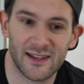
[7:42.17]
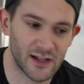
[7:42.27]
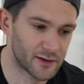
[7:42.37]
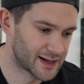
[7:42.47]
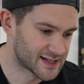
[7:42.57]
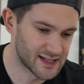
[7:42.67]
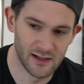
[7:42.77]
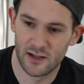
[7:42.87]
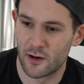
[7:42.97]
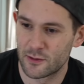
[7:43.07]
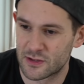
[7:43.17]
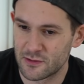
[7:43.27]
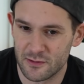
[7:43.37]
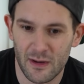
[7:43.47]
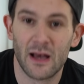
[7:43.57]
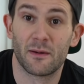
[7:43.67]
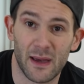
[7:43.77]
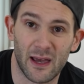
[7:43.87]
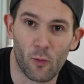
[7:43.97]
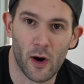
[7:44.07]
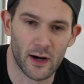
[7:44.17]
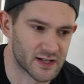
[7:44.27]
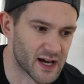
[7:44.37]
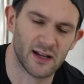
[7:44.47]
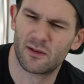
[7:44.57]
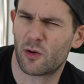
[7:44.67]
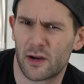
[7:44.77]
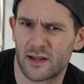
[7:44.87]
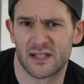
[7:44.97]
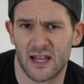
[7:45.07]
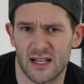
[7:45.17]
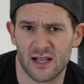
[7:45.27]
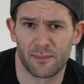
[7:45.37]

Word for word: little bit of silicone to make it watertight, or in this case,